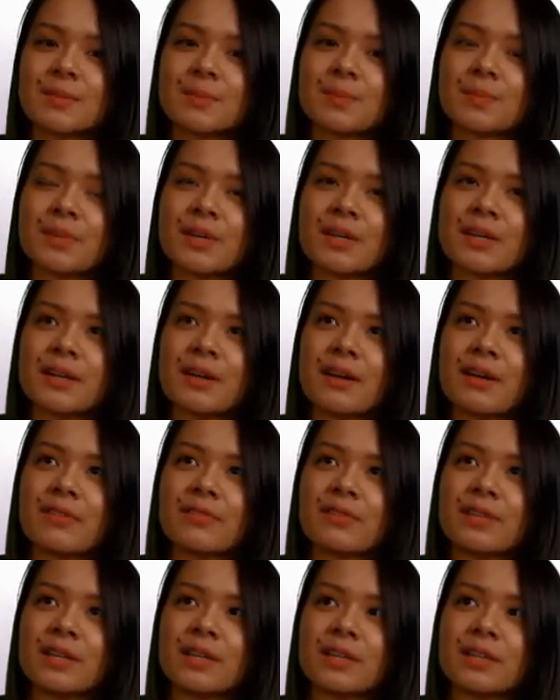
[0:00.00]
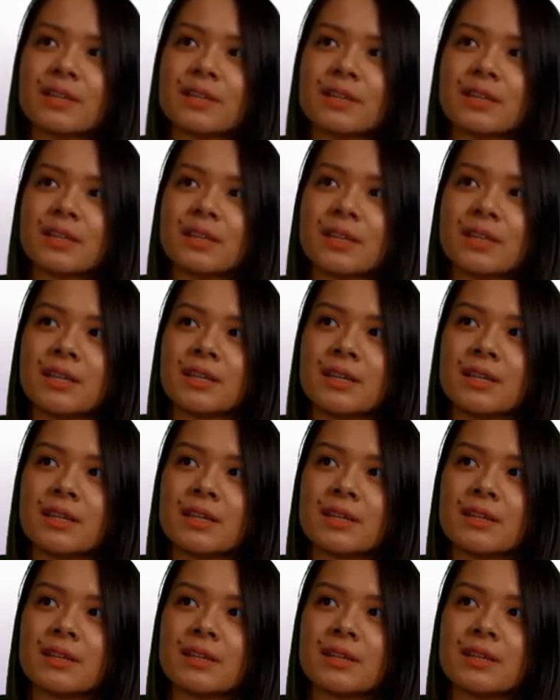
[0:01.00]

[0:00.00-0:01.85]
But I think the